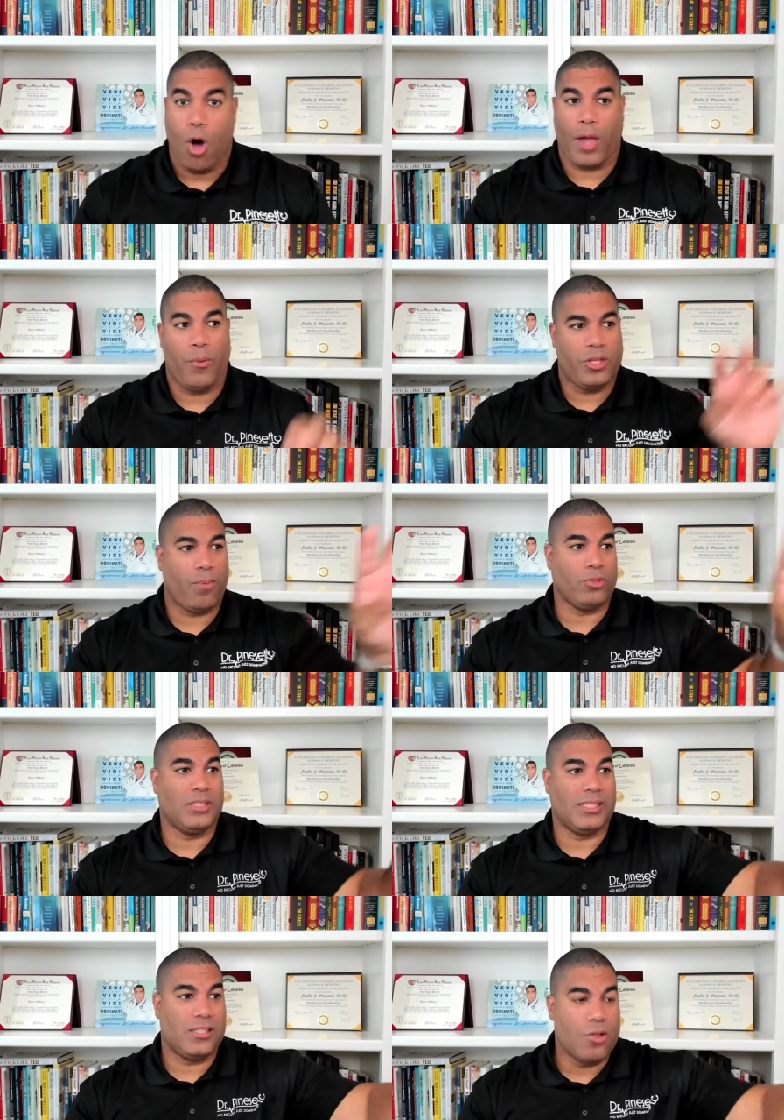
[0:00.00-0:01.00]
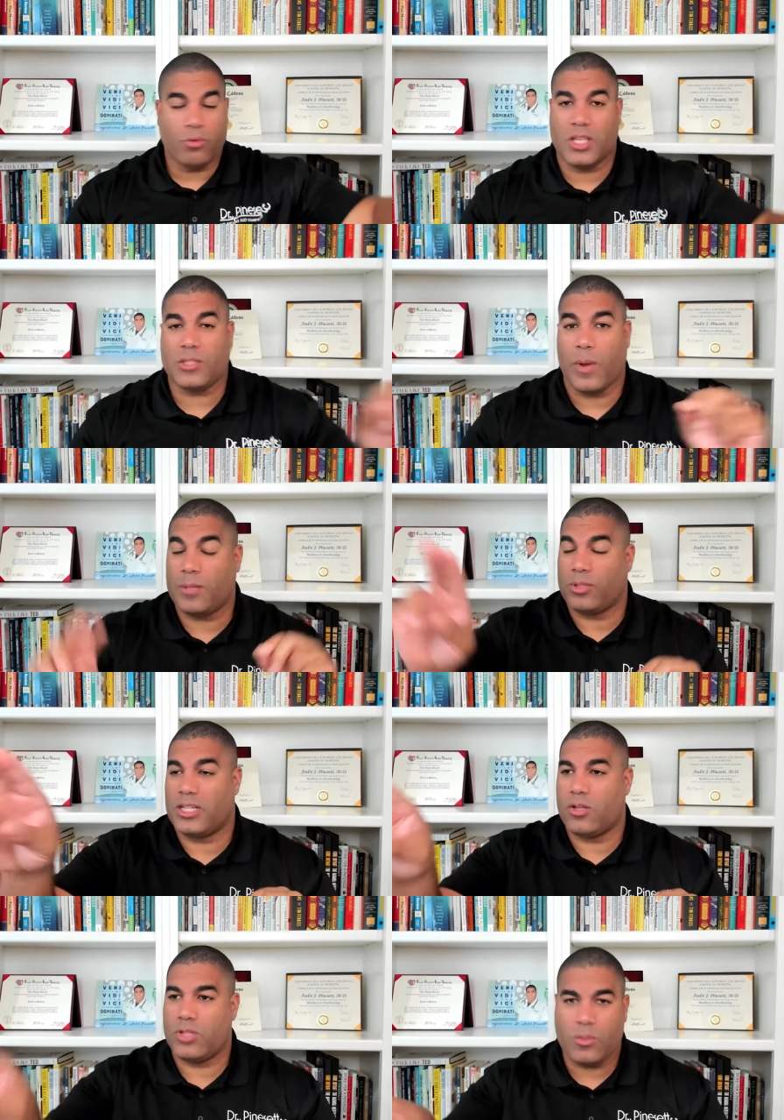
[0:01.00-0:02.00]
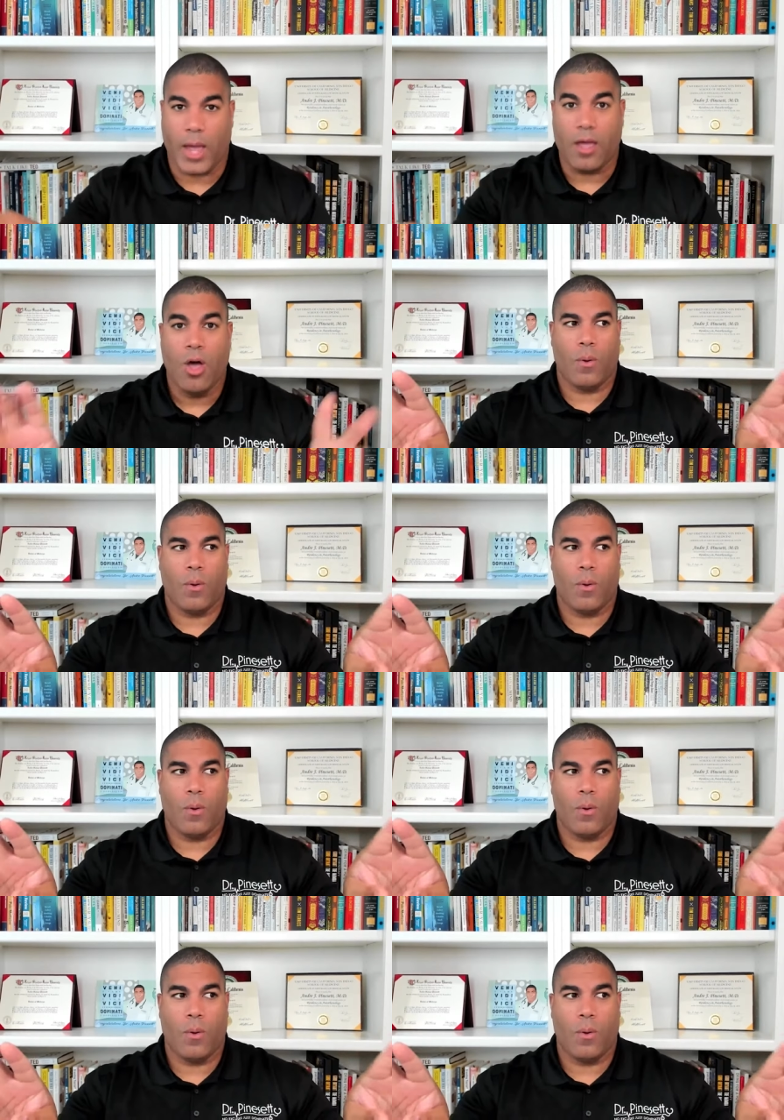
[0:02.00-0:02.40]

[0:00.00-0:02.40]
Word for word: Okay, well, this person says notes this way, this person says notes this way.